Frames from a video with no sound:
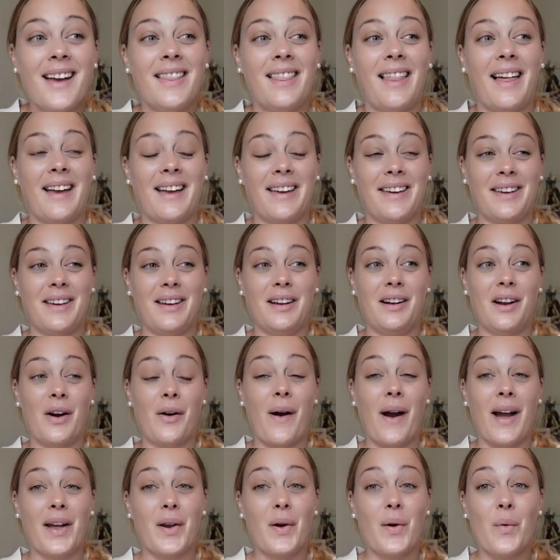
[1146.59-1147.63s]
Like,
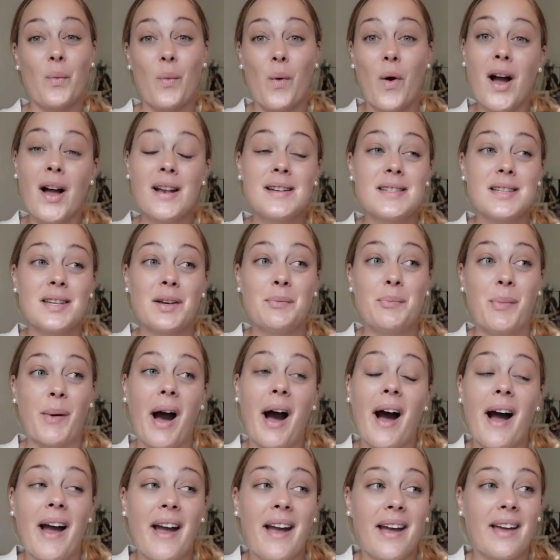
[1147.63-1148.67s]
I don't want to
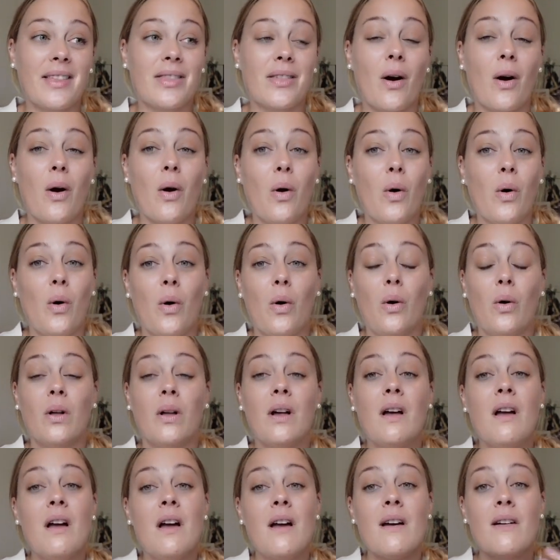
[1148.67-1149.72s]
buy the
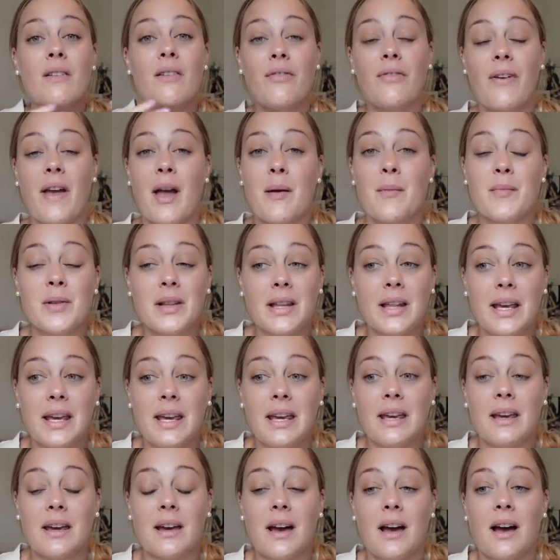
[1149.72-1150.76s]
whole
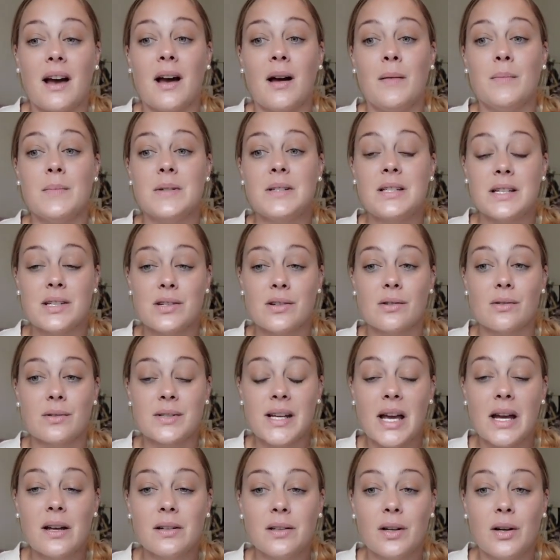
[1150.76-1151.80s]
family digital
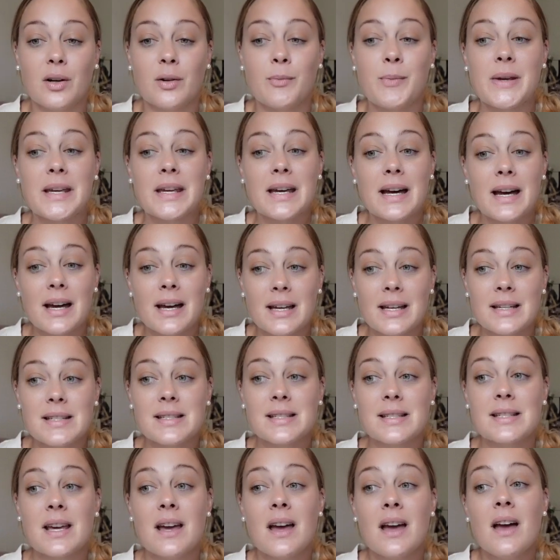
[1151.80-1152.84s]
download
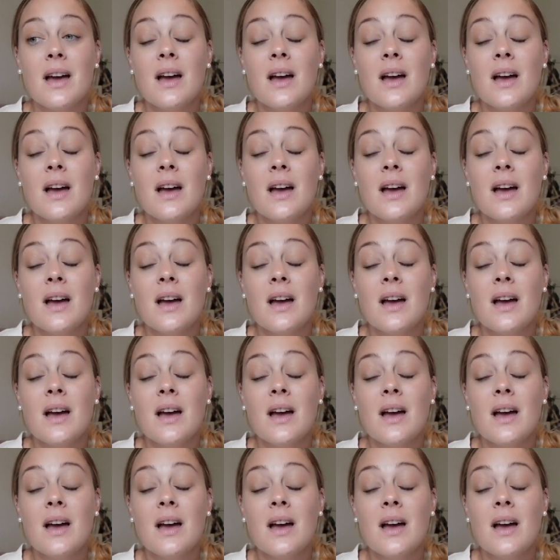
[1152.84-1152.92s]
because